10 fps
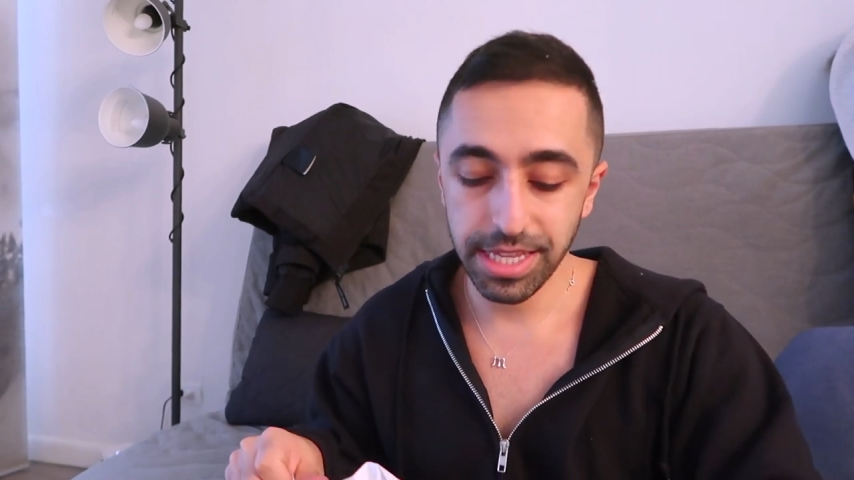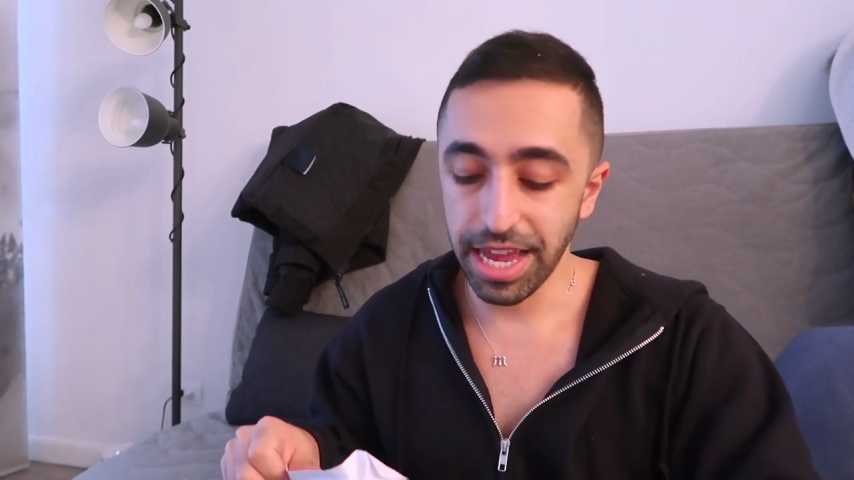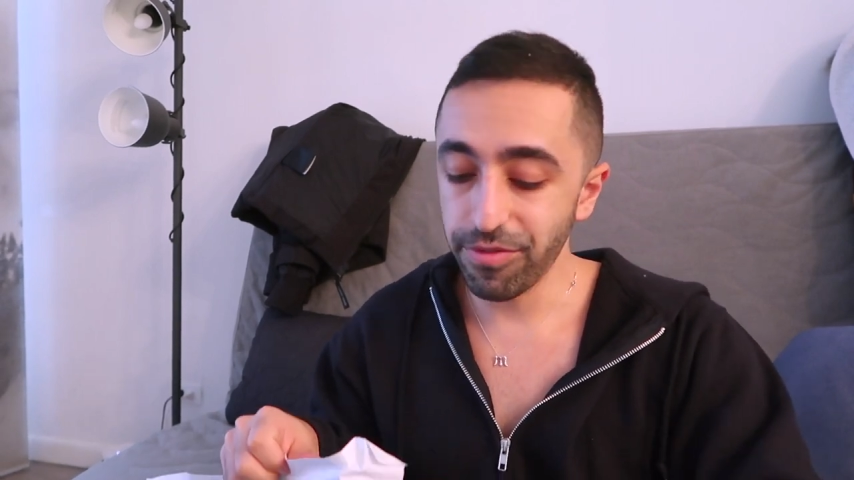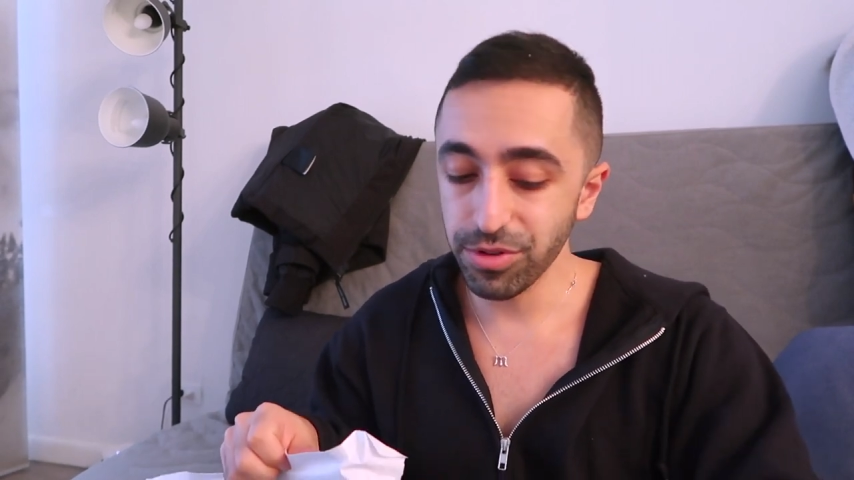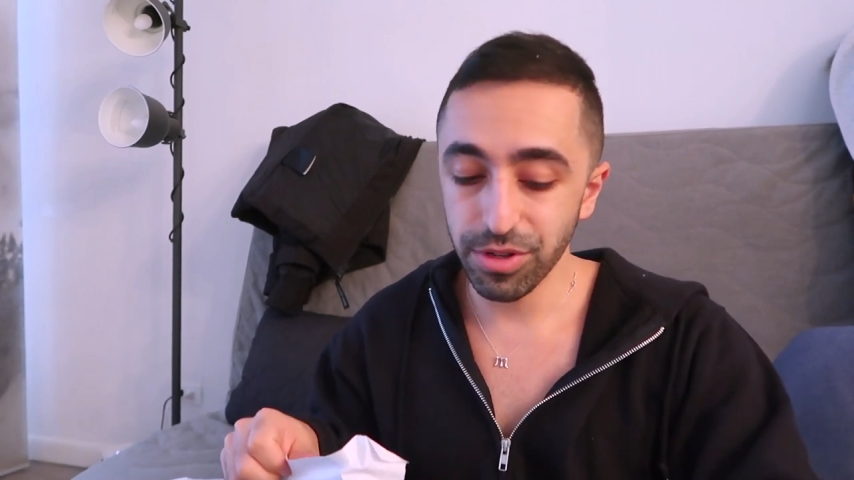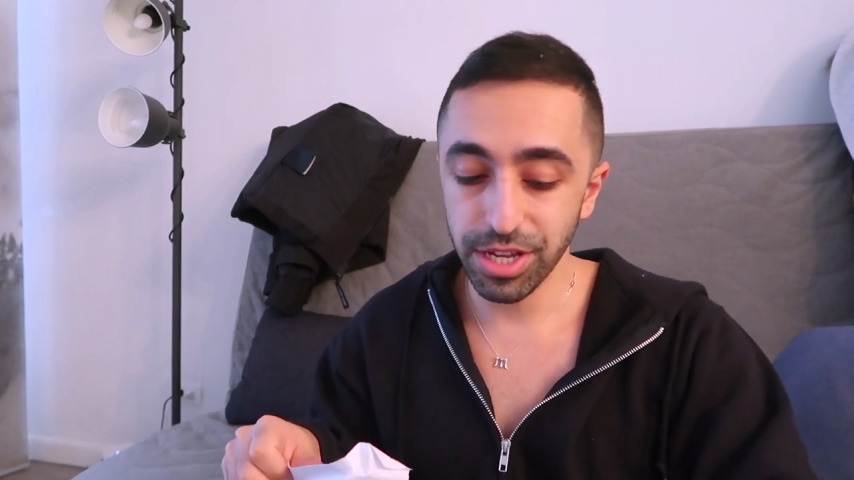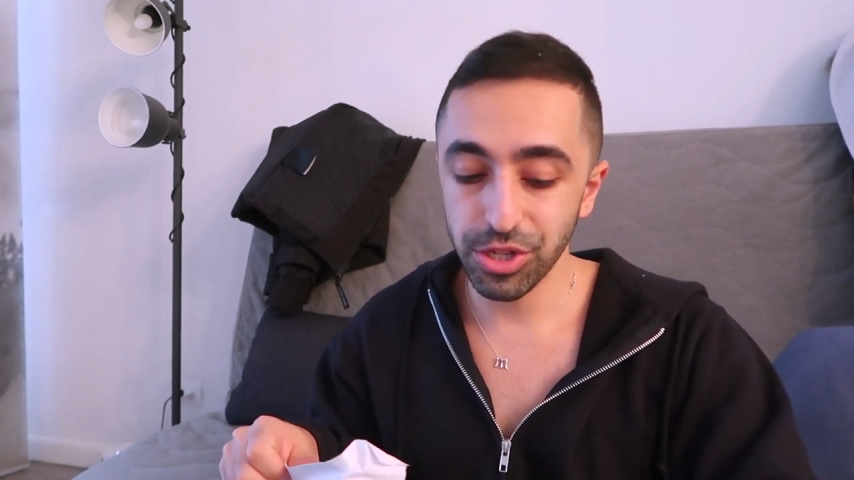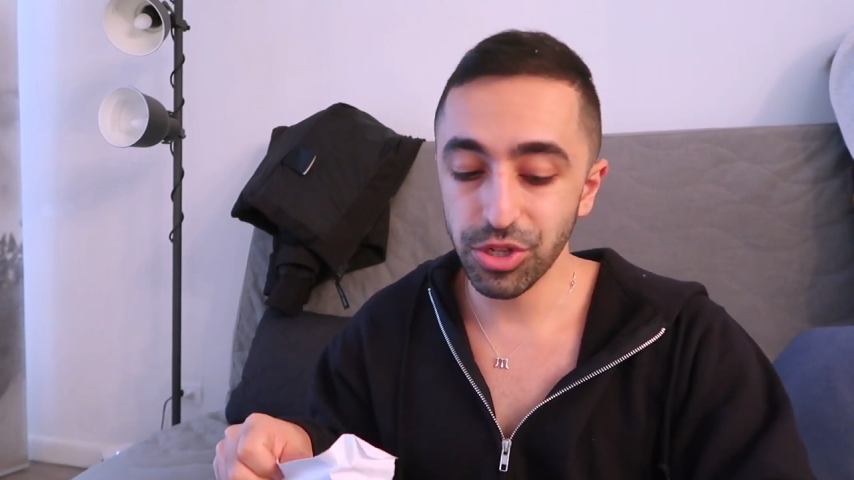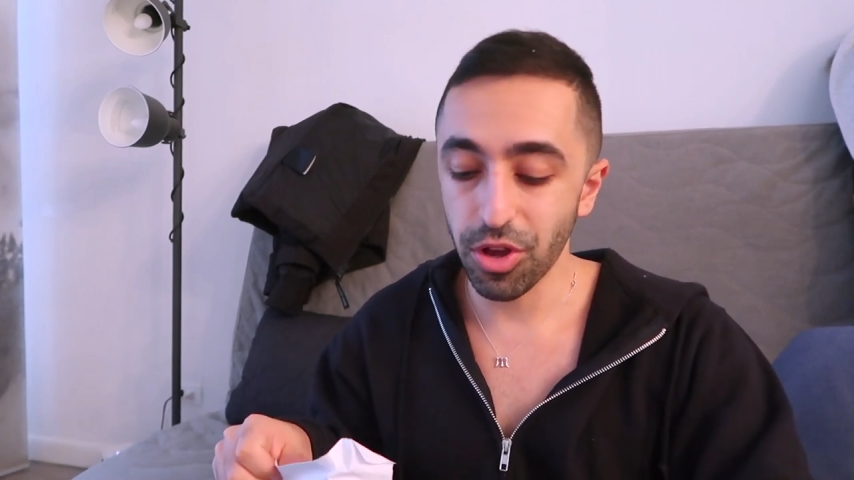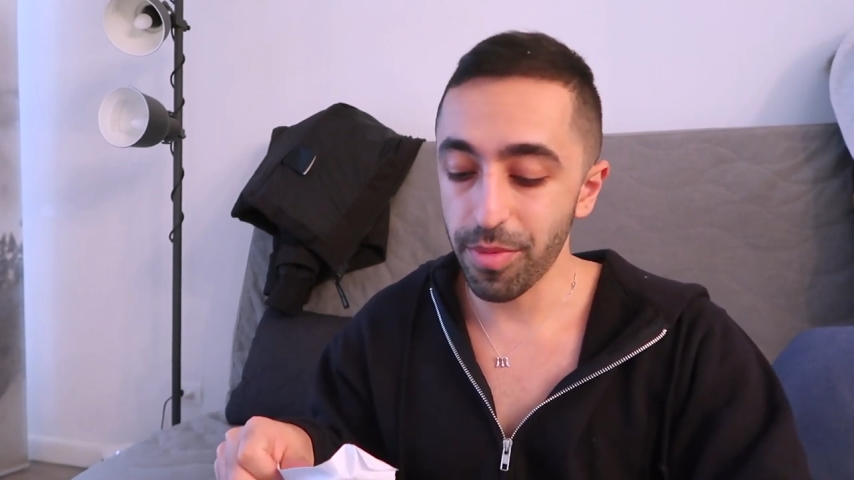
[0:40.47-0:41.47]
they have also
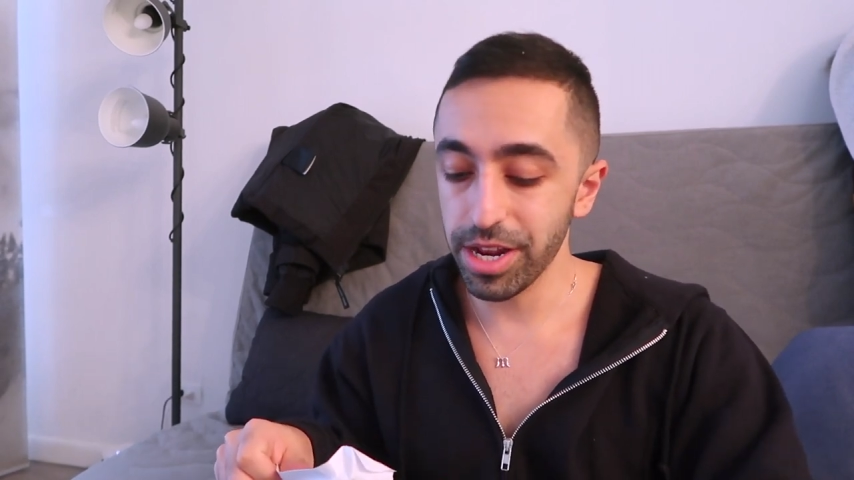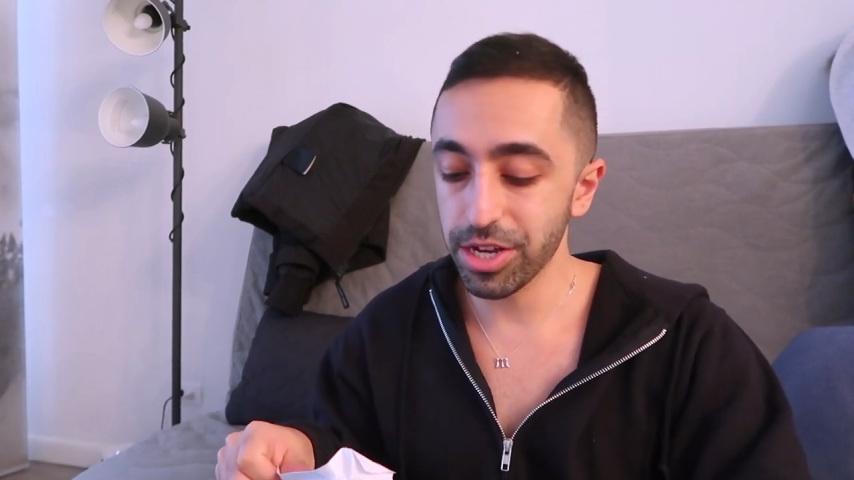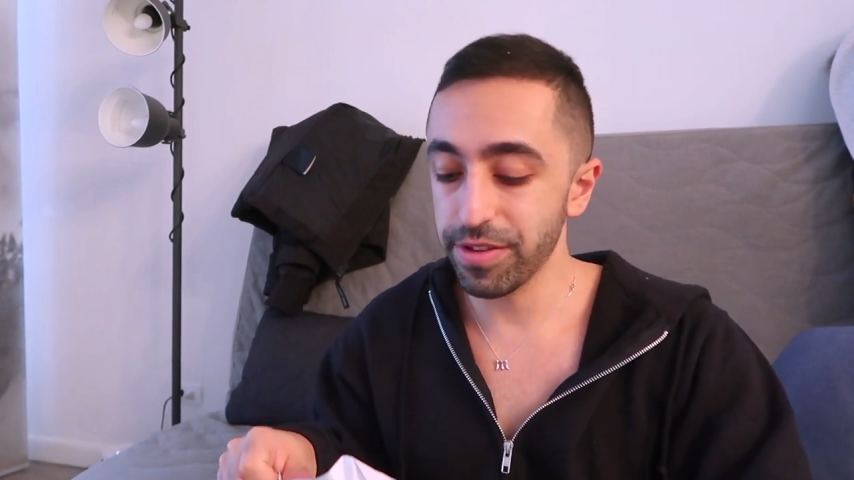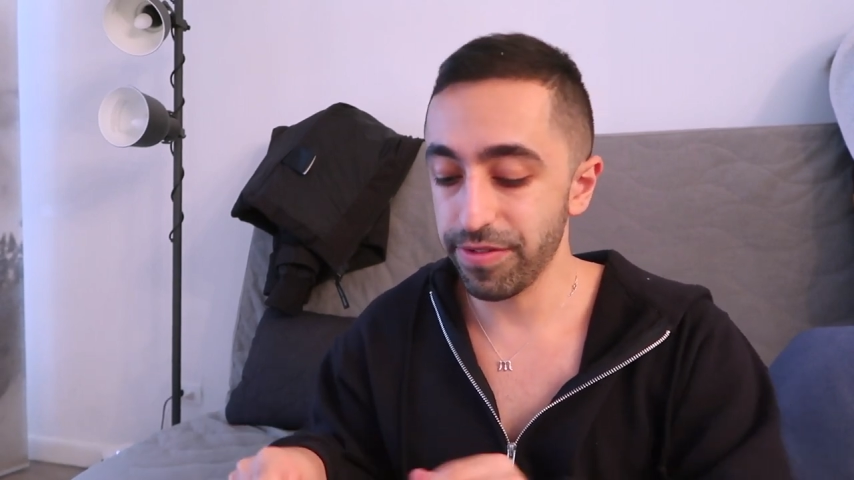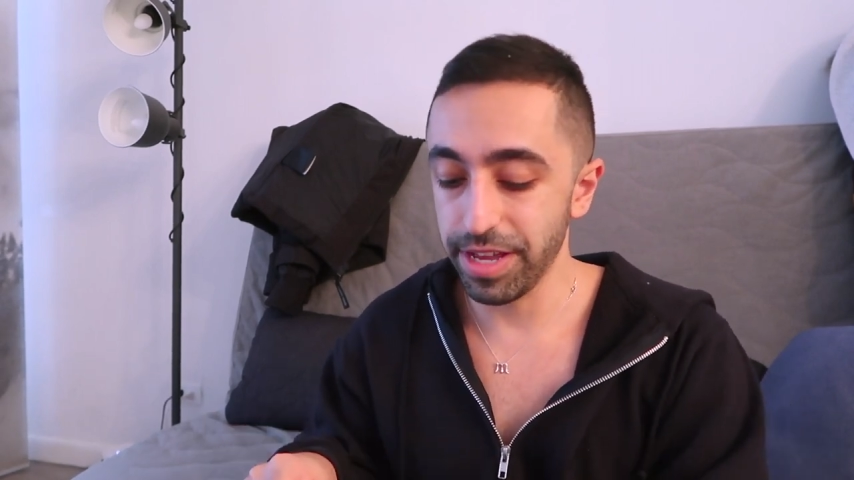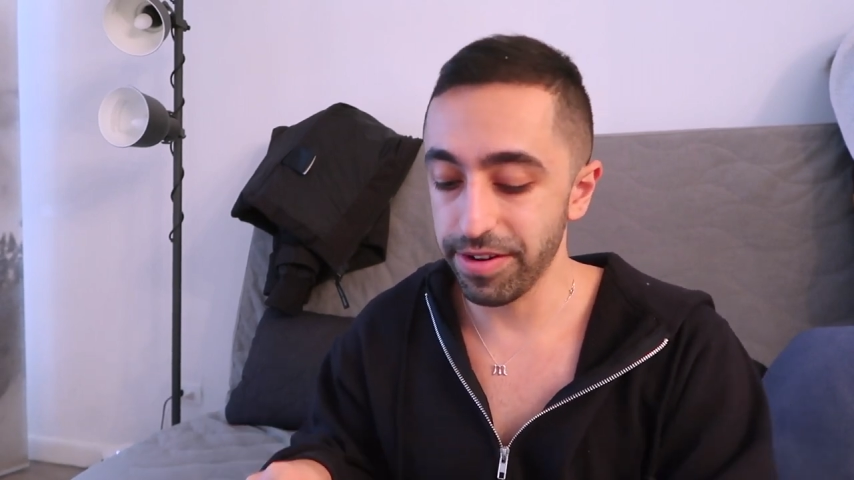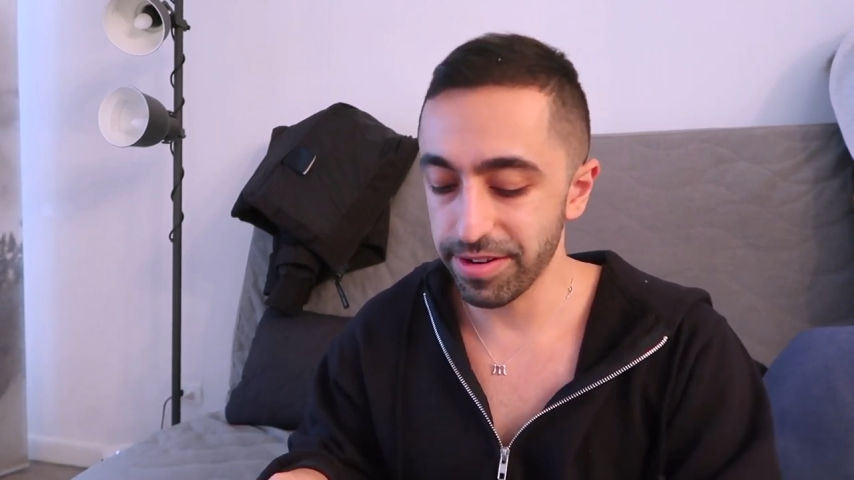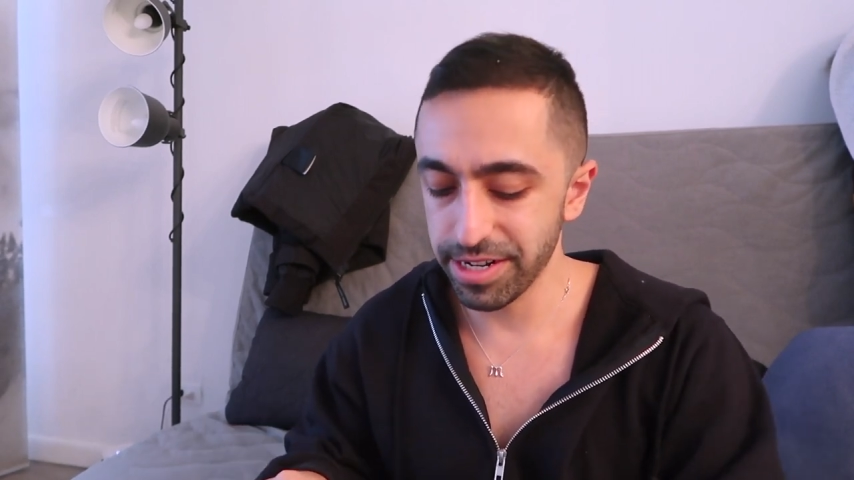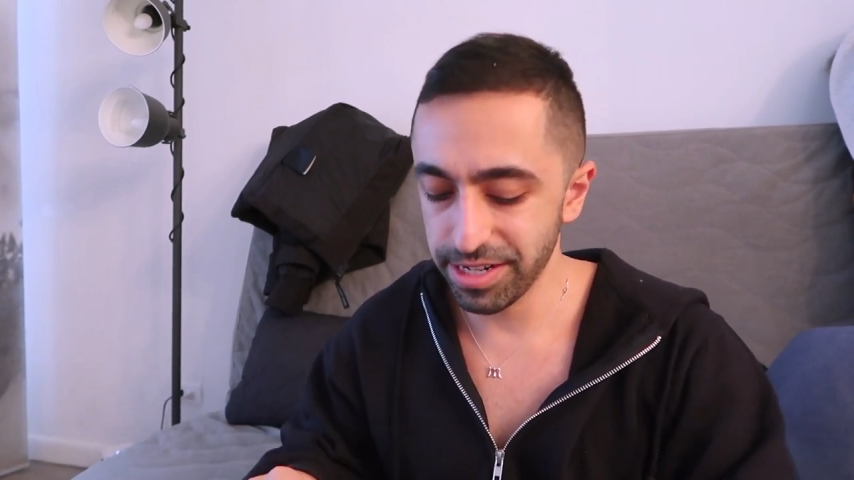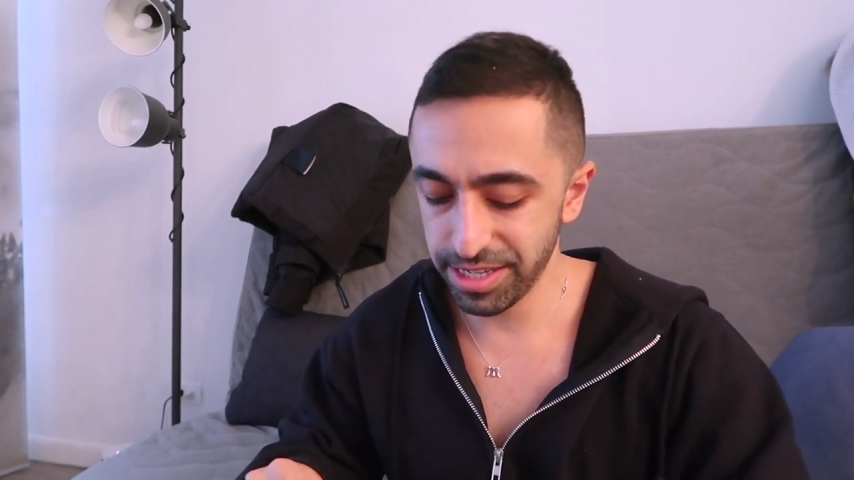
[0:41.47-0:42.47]
like so many good
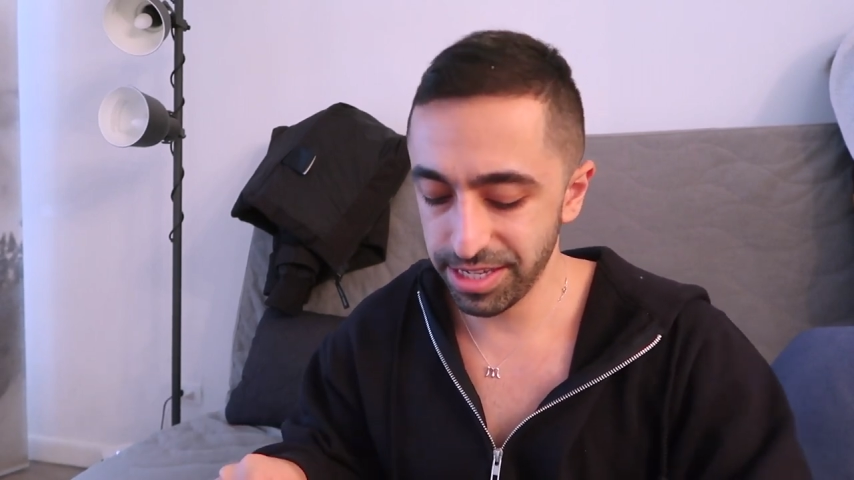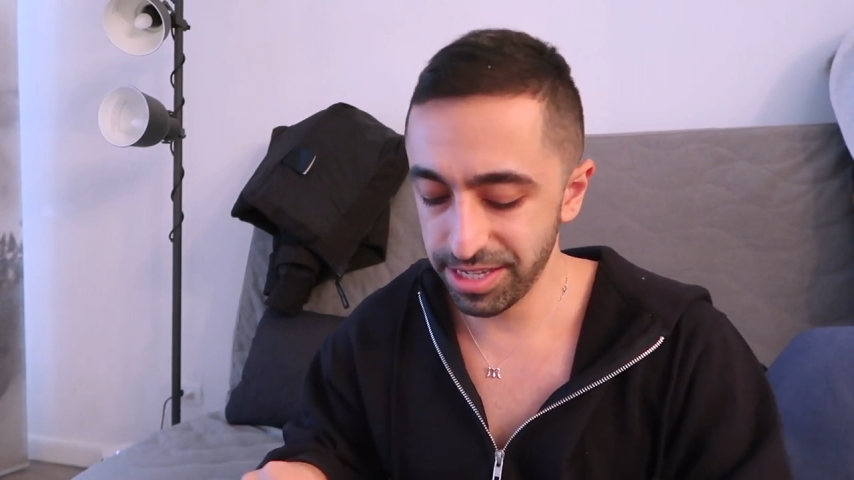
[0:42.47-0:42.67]
flavors,